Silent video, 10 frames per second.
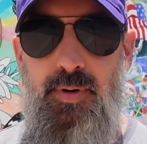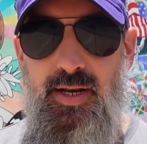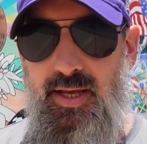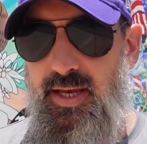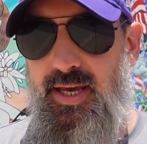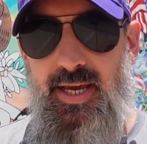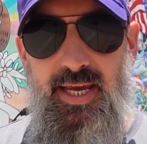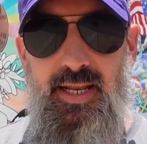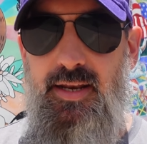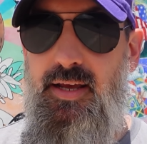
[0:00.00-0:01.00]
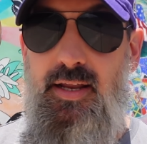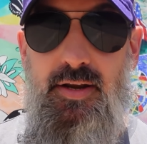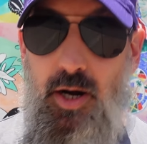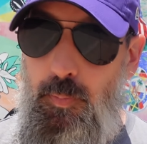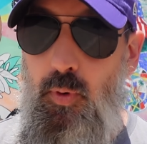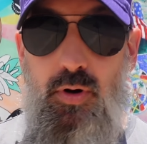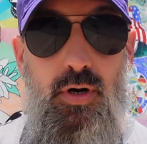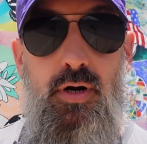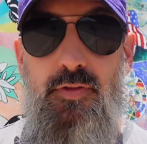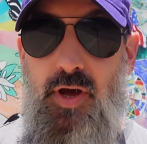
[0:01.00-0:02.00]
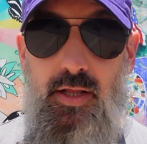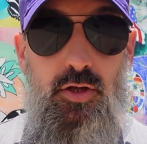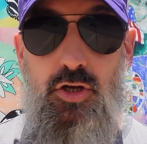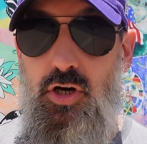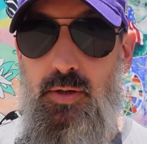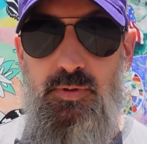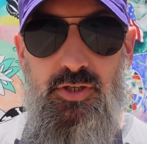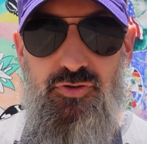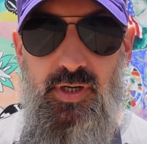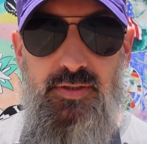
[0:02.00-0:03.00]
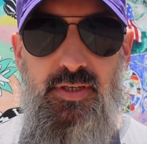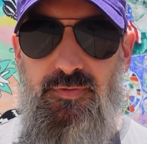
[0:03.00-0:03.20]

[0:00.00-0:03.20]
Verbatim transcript: But again, Daryl Porter thought he looked good with the drills.